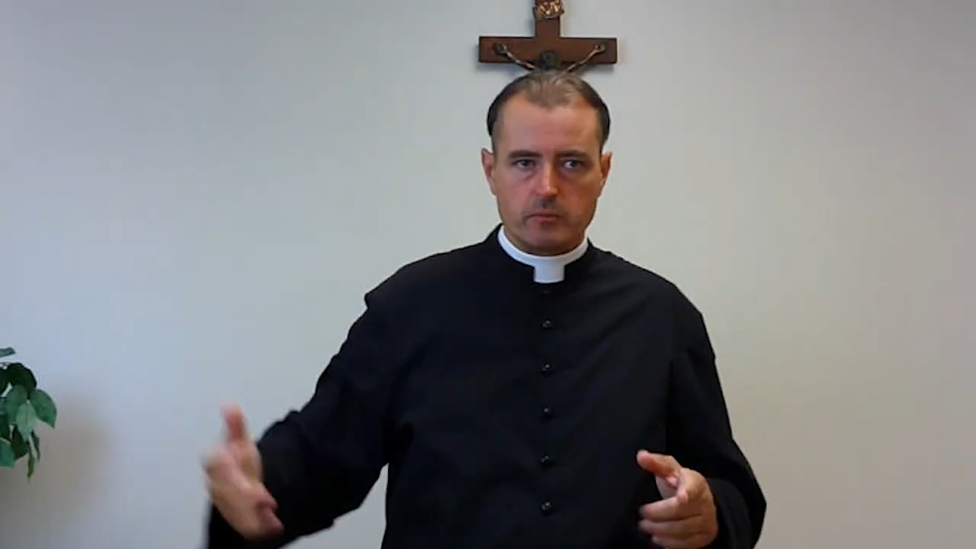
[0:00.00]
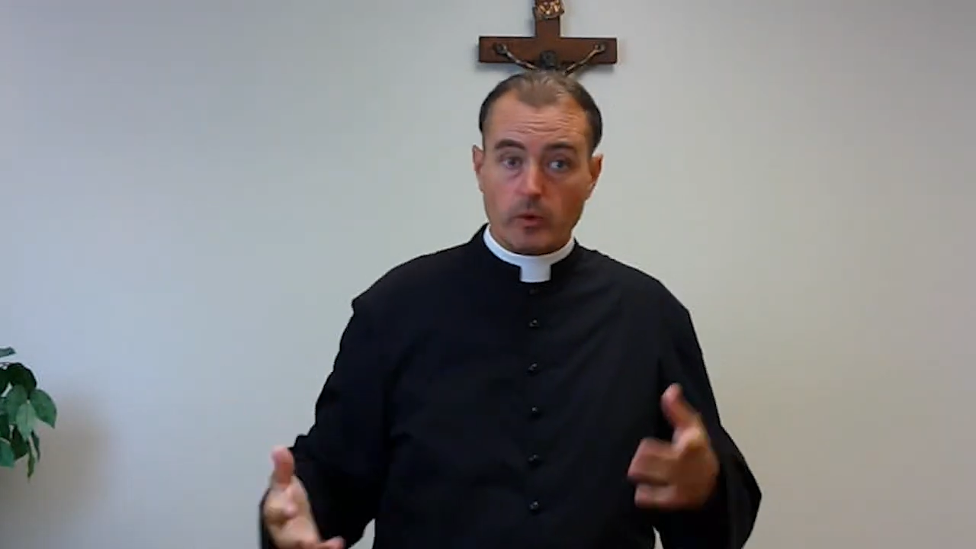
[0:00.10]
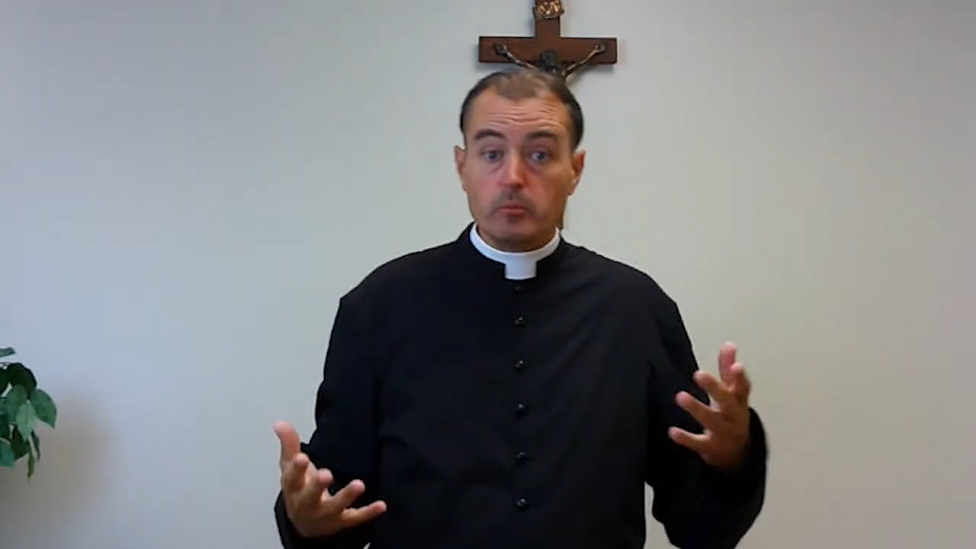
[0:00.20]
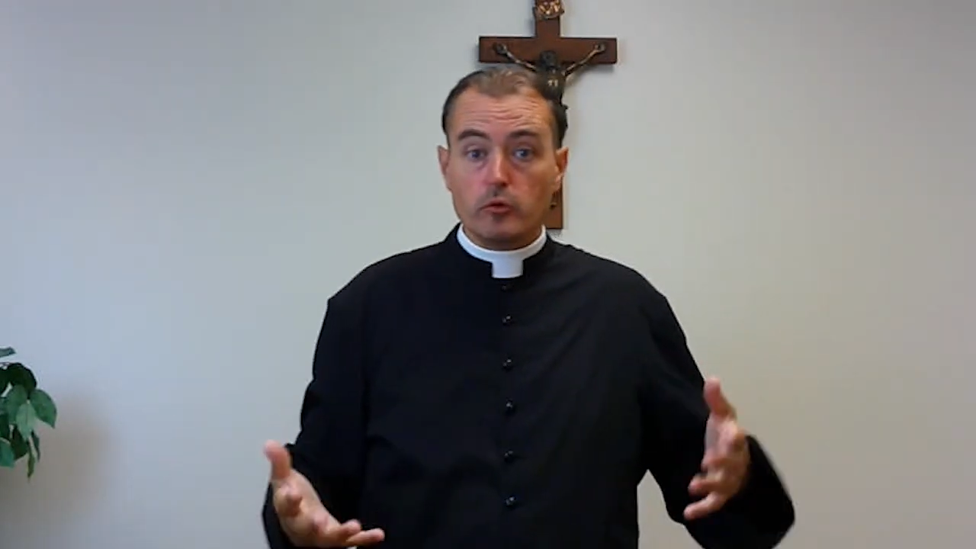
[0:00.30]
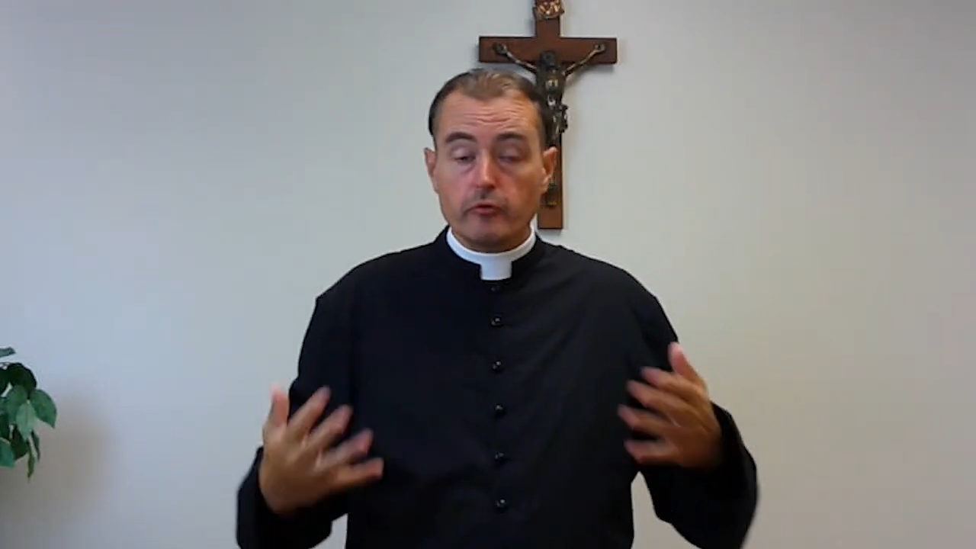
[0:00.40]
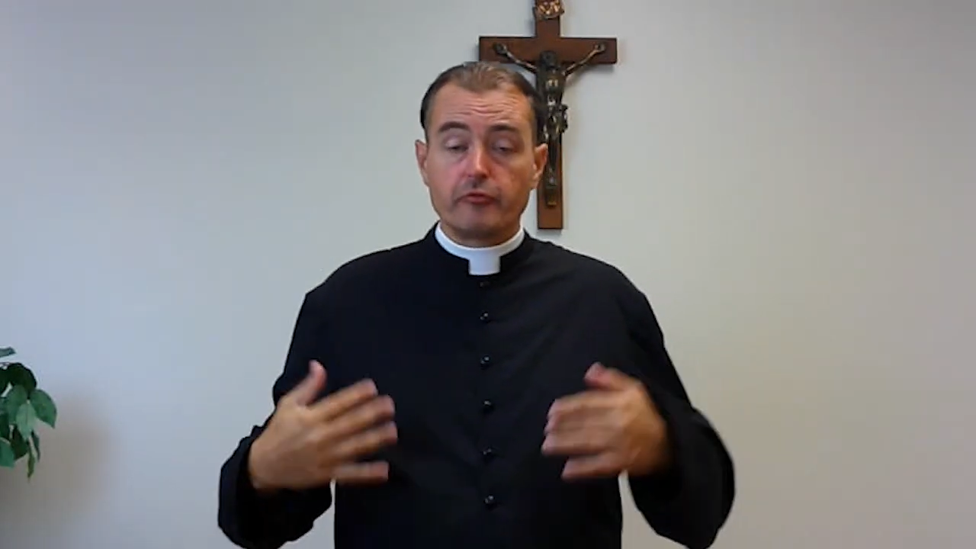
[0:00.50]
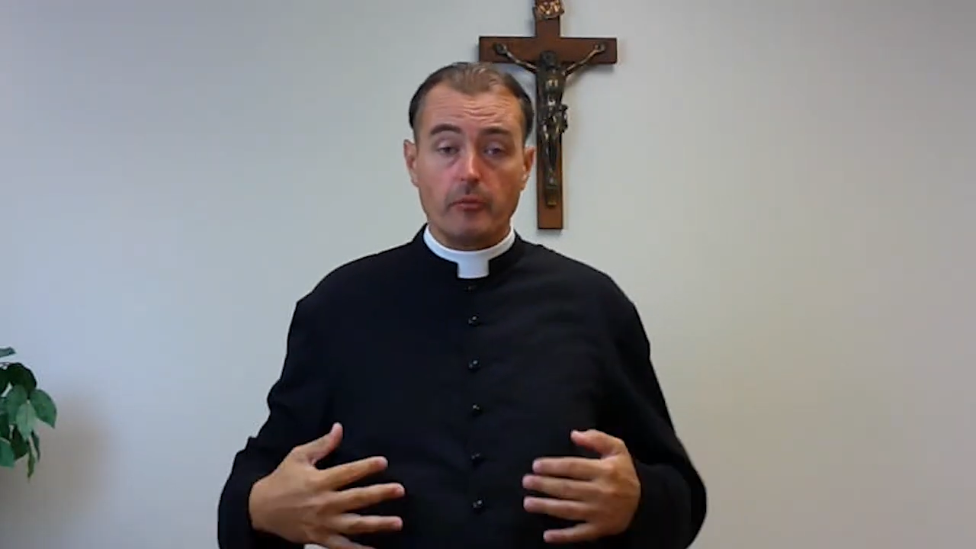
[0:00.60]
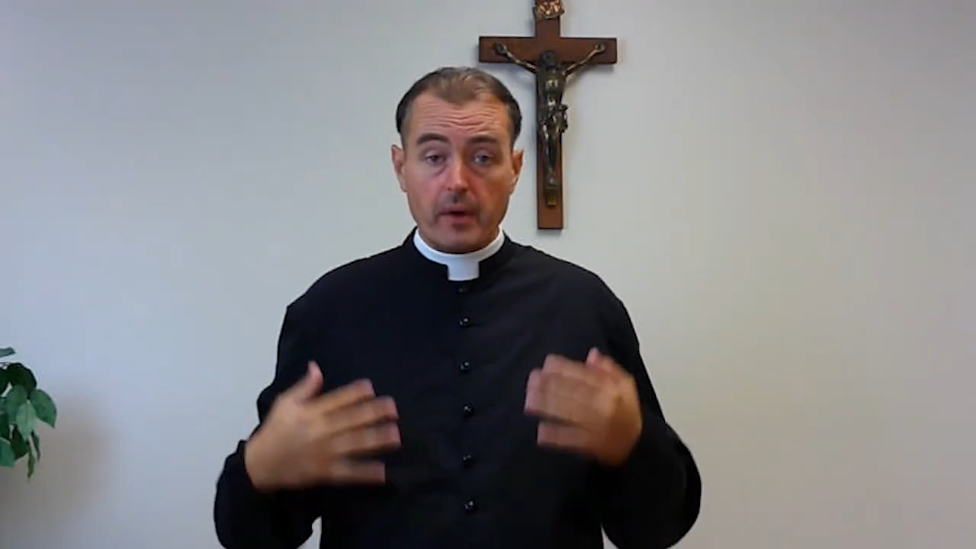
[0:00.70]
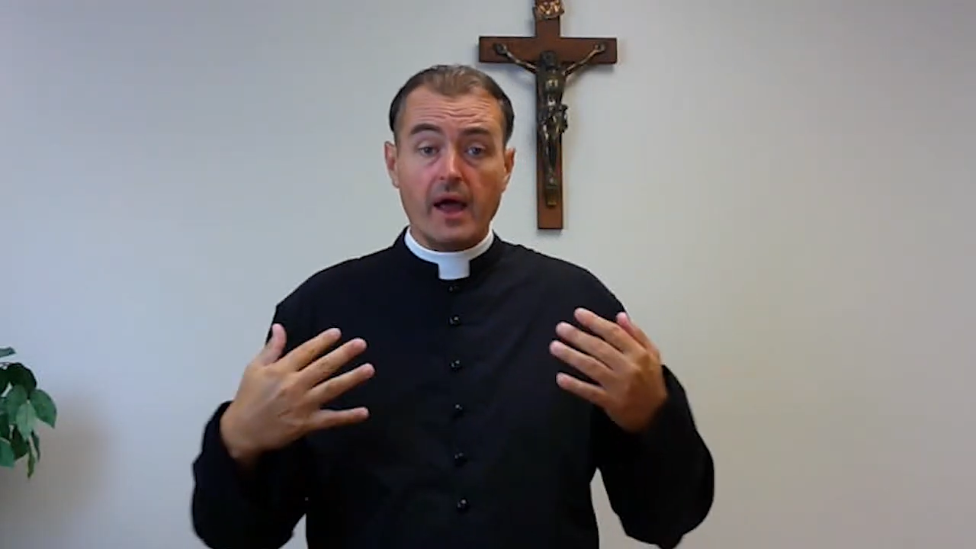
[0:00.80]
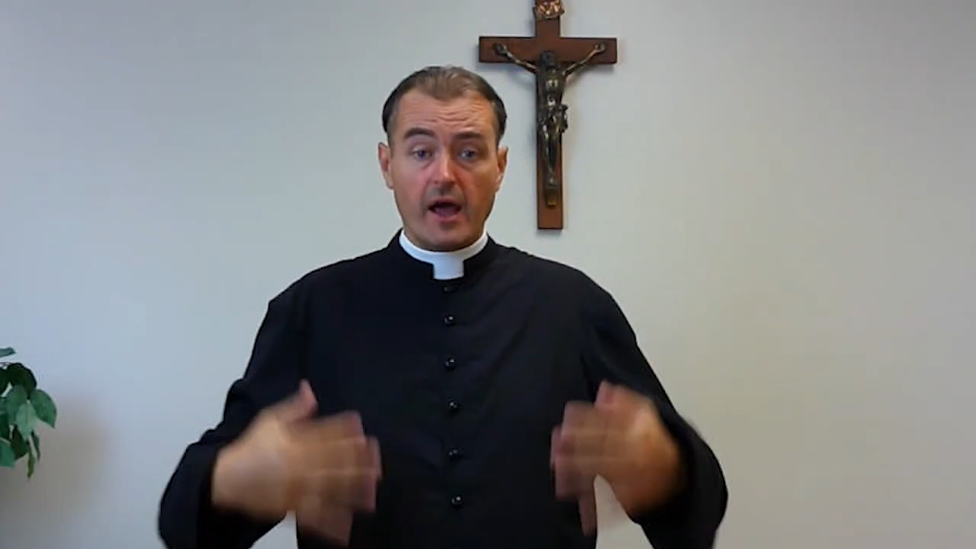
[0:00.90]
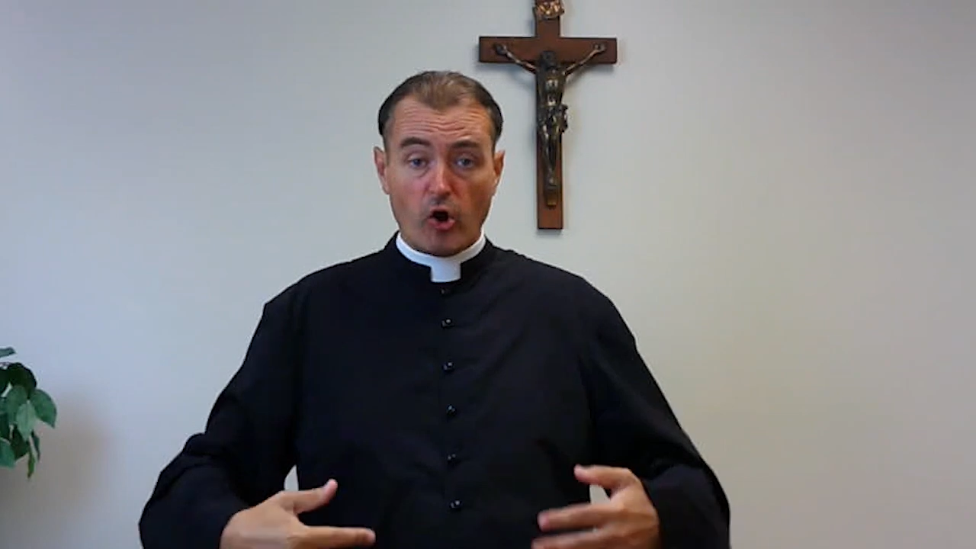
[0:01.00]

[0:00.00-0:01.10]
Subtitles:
We move from